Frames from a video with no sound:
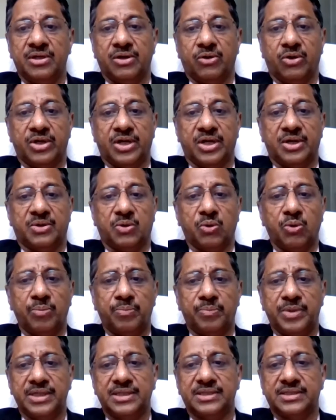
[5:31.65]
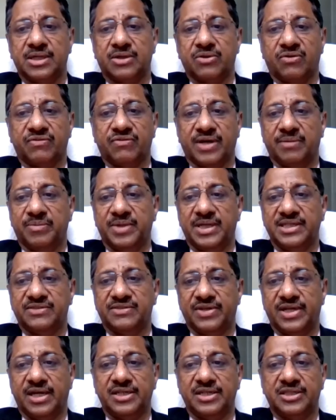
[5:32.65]
or a true picture of company's
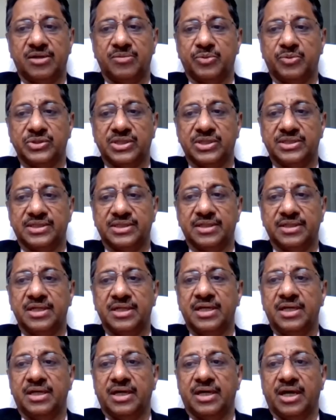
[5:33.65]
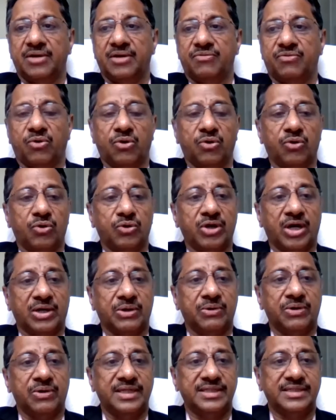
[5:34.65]
financial position and follow the
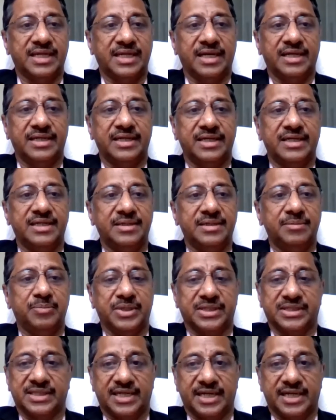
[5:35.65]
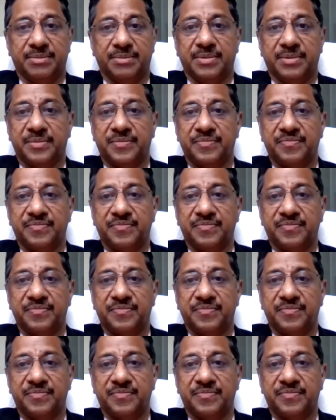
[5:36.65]
accounting standard prescribed.